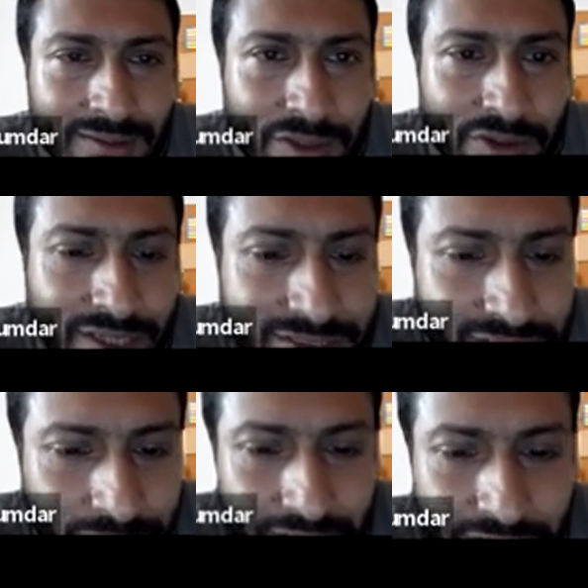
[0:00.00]
your
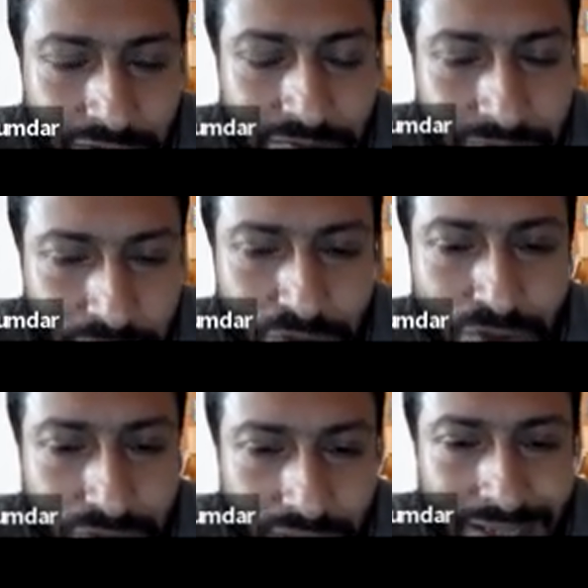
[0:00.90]
estimate of
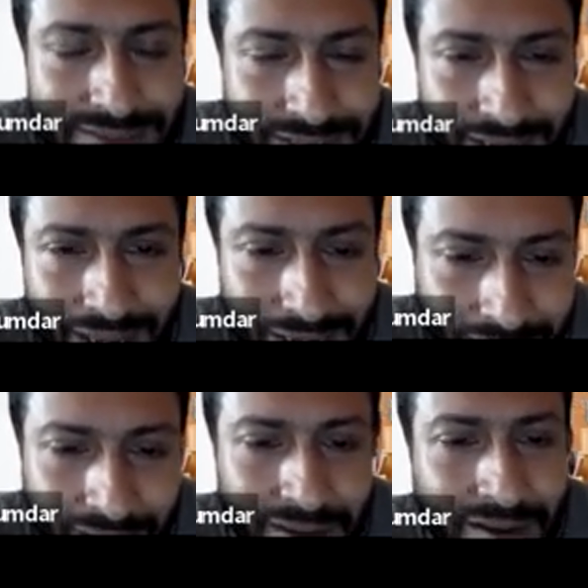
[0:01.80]

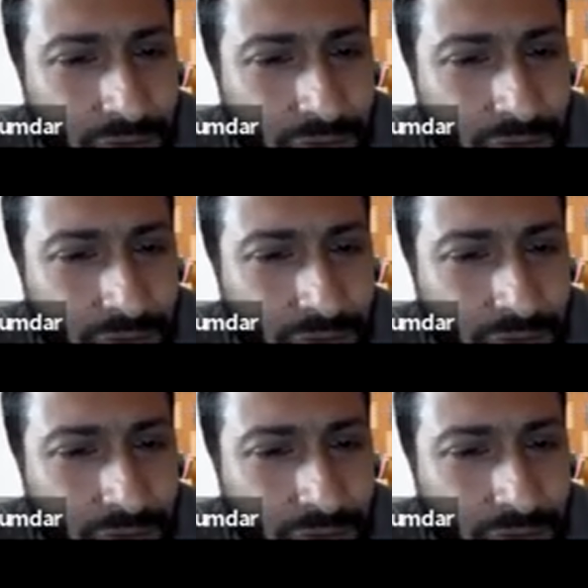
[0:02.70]
qsa